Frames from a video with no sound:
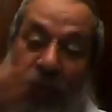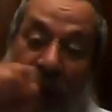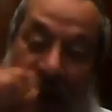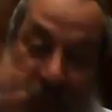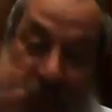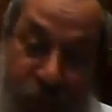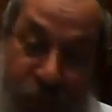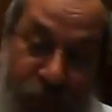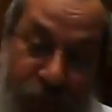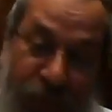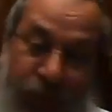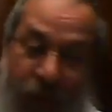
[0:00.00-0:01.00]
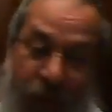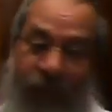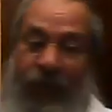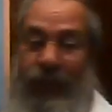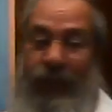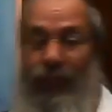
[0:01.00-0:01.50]
and he blew the
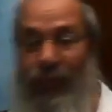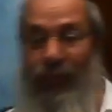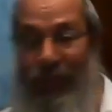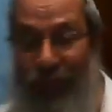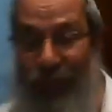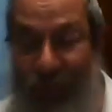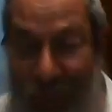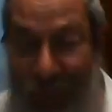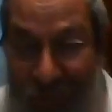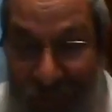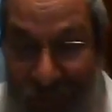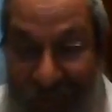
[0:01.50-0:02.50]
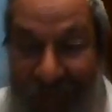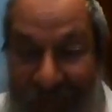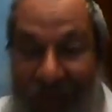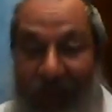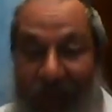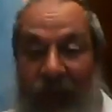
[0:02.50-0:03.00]
shofar as soon as you could.
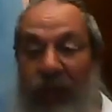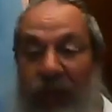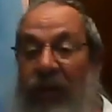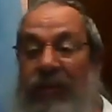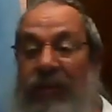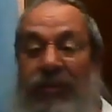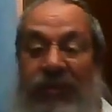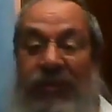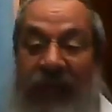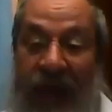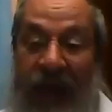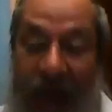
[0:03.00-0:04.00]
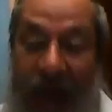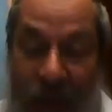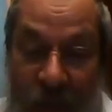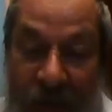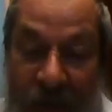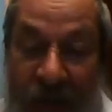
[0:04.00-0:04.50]
It doesn't say
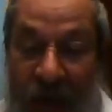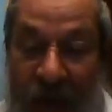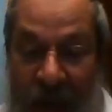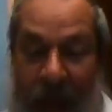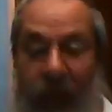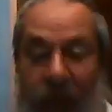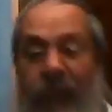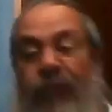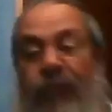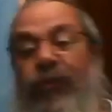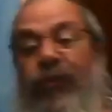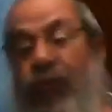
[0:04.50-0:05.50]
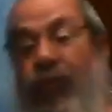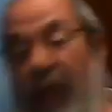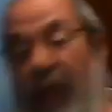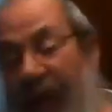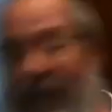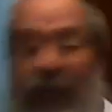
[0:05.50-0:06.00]
anywhere in halacha that you
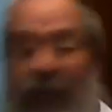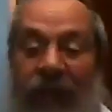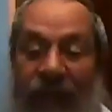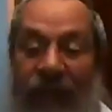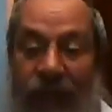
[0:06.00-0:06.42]
have to daven